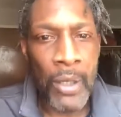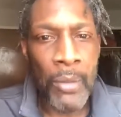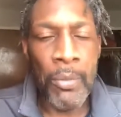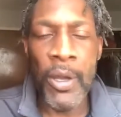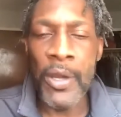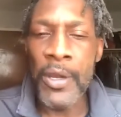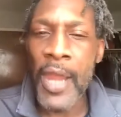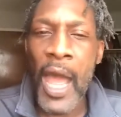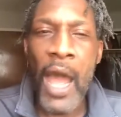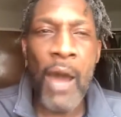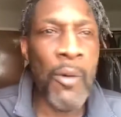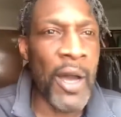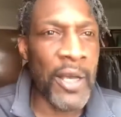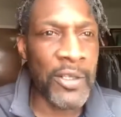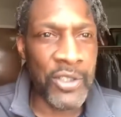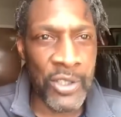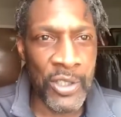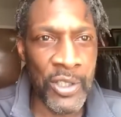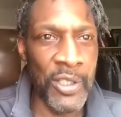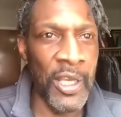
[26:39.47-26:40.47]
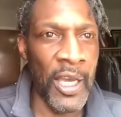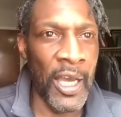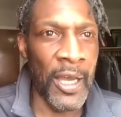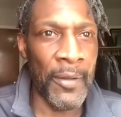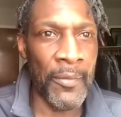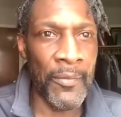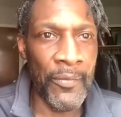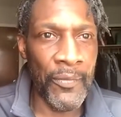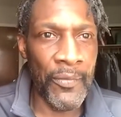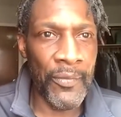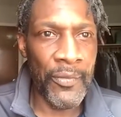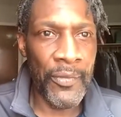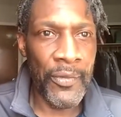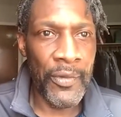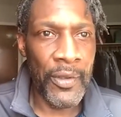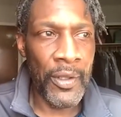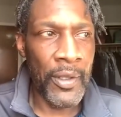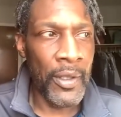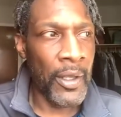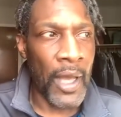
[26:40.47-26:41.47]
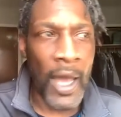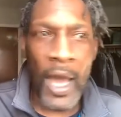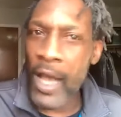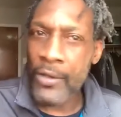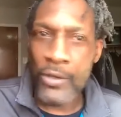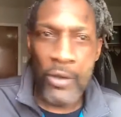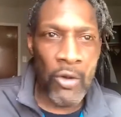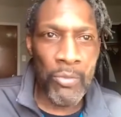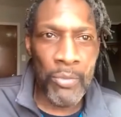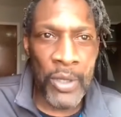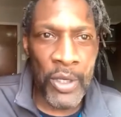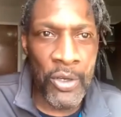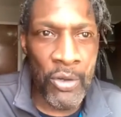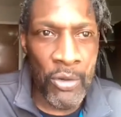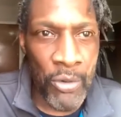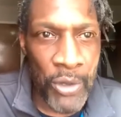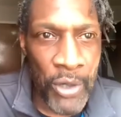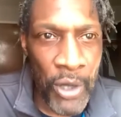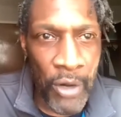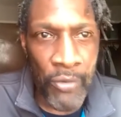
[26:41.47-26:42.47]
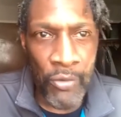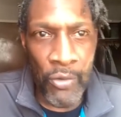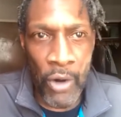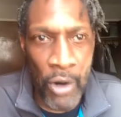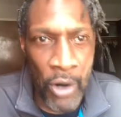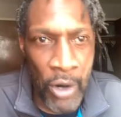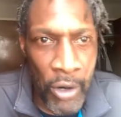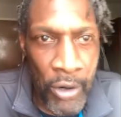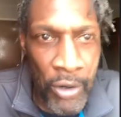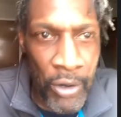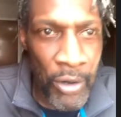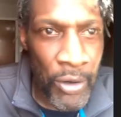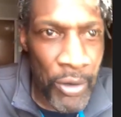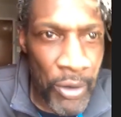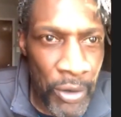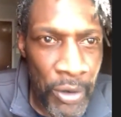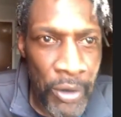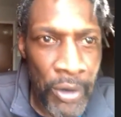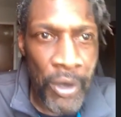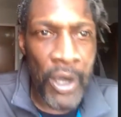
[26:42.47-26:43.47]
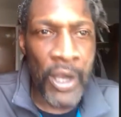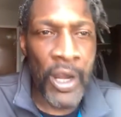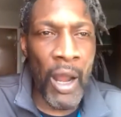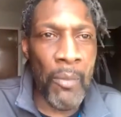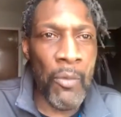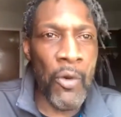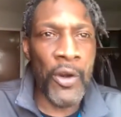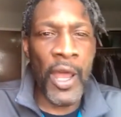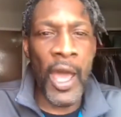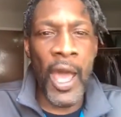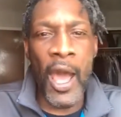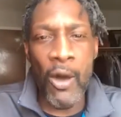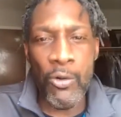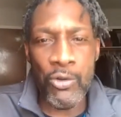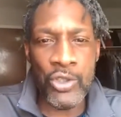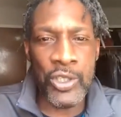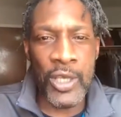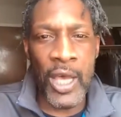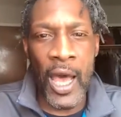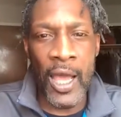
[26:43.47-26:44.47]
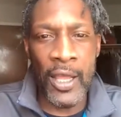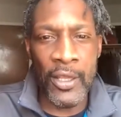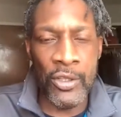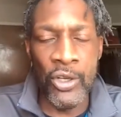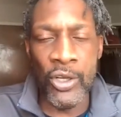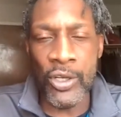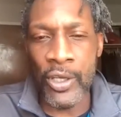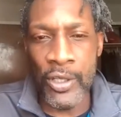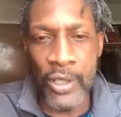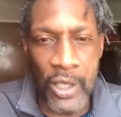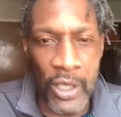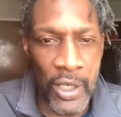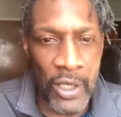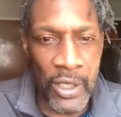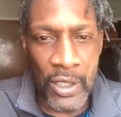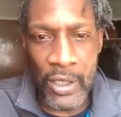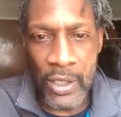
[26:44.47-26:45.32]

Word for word: But now I see that I don't be doing nothing wrong, and I'm on the outside looking in,